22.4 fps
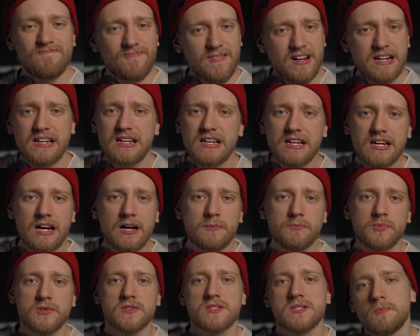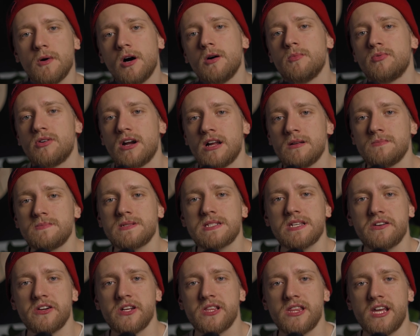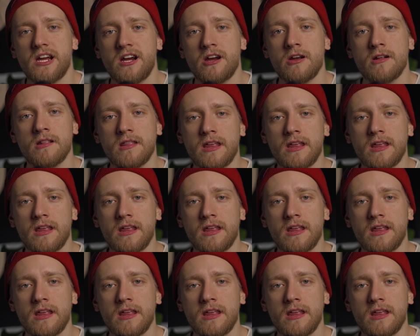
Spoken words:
a couple small problems here and there,